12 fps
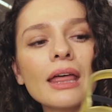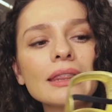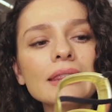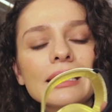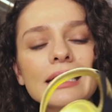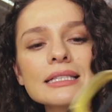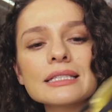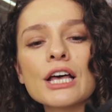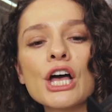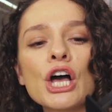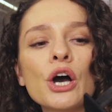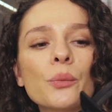and these
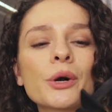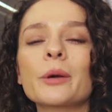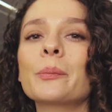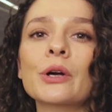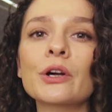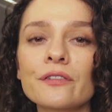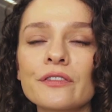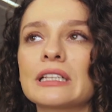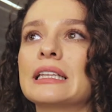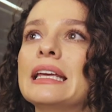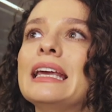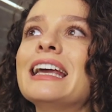work
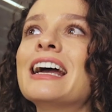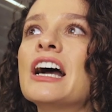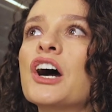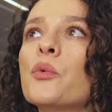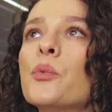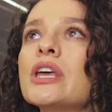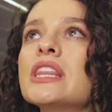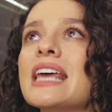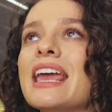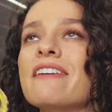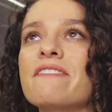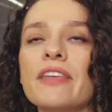perfectly with
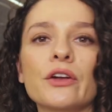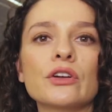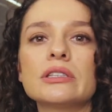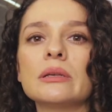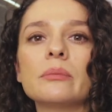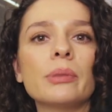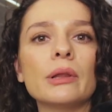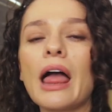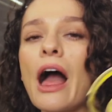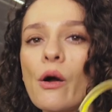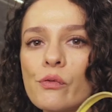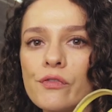a very simple
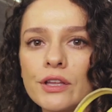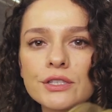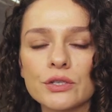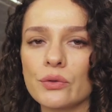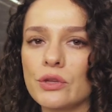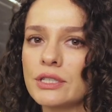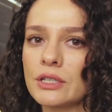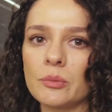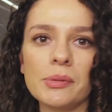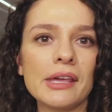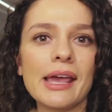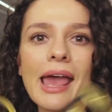outfit. So this could
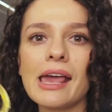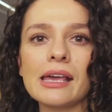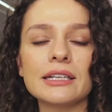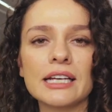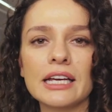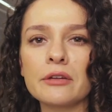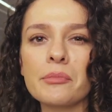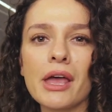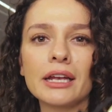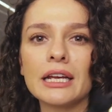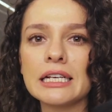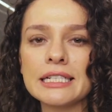be a denim and a